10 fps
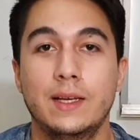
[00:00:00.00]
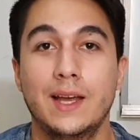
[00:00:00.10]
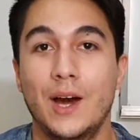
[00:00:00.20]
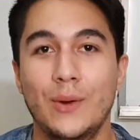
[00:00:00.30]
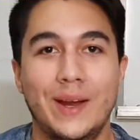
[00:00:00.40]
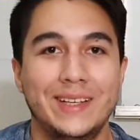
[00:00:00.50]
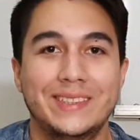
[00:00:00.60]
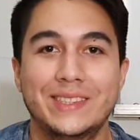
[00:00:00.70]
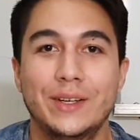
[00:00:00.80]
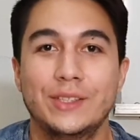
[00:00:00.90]
Alright,
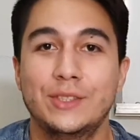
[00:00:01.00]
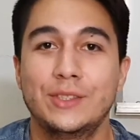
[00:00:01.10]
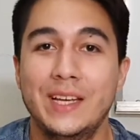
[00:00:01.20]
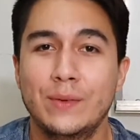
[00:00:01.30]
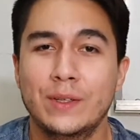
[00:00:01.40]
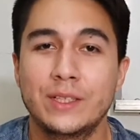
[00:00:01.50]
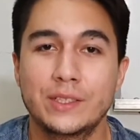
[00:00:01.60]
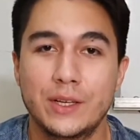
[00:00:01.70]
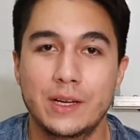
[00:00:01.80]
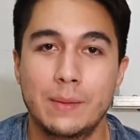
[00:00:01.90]
so today we're going to
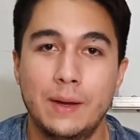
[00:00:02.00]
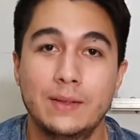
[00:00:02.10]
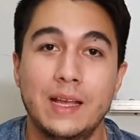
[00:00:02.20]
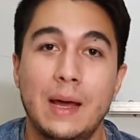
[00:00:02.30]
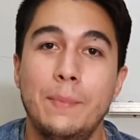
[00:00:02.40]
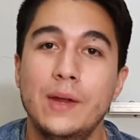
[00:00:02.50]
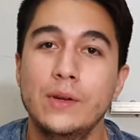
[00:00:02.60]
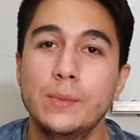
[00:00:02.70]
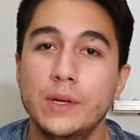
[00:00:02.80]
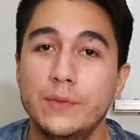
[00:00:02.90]
talk about a
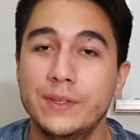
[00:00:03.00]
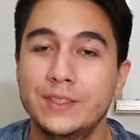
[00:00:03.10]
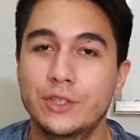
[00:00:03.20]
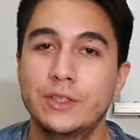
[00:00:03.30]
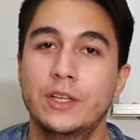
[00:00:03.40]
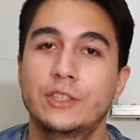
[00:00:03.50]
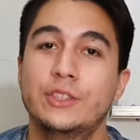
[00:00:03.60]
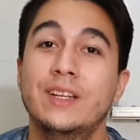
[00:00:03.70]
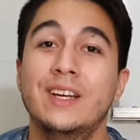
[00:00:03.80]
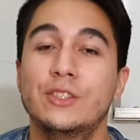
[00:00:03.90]
very brief
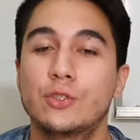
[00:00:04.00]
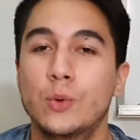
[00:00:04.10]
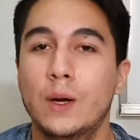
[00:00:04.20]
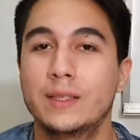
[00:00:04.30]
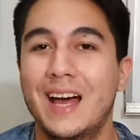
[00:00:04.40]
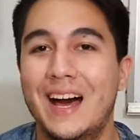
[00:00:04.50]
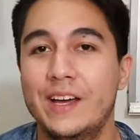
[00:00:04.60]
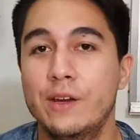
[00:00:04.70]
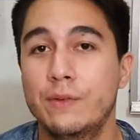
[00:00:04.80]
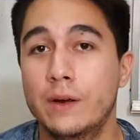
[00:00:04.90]
introduction to what
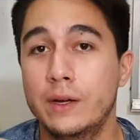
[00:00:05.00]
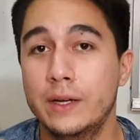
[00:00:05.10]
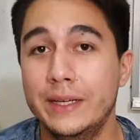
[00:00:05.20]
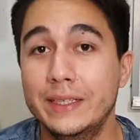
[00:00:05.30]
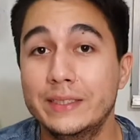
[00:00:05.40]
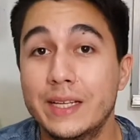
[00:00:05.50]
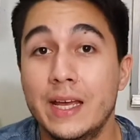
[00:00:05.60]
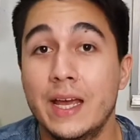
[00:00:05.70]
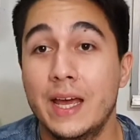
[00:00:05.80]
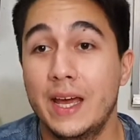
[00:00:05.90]
IFR is
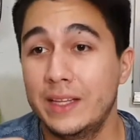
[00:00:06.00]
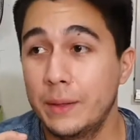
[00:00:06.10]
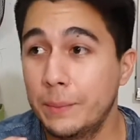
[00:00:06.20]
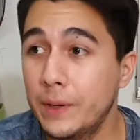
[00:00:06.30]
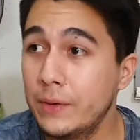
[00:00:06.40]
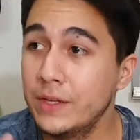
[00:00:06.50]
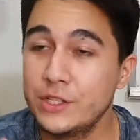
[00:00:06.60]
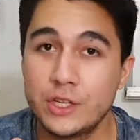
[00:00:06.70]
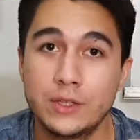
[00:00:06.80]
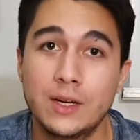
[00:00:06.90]
and a very
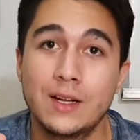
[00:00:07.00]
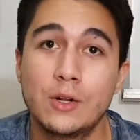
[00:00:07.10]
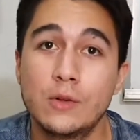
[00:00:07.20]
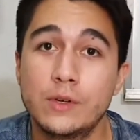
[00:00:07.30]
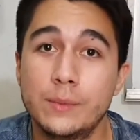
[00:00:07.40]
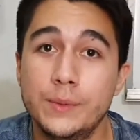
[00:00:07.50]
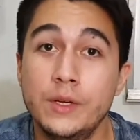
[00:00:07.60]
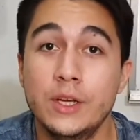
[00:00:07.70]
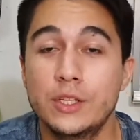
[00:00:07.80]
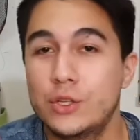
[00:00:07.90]
general overview
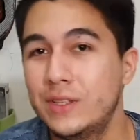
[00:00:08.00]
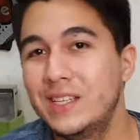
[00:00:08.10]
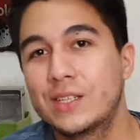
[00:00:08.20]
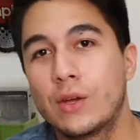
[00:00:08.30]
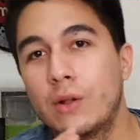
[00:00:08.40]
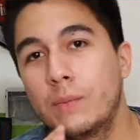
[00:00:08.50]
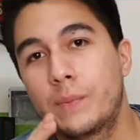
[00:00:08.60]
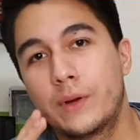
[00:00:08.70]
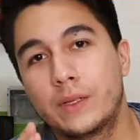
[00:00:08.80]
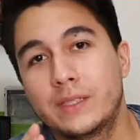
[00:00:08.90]
to this whole
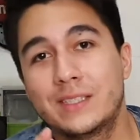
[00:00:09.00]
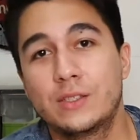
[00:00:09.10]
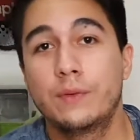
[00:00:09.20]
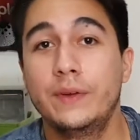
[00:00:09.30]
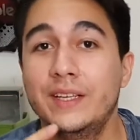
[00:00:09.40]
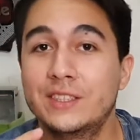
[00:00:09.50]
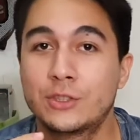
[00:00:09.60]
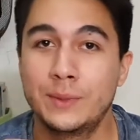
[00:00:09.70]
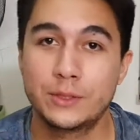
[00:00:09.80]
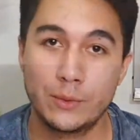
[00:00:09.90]
process of
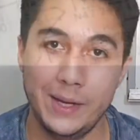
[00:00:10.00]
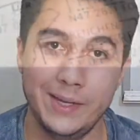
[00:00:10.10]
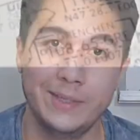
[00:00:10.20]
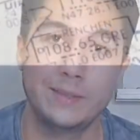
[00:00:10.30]
instrument rating.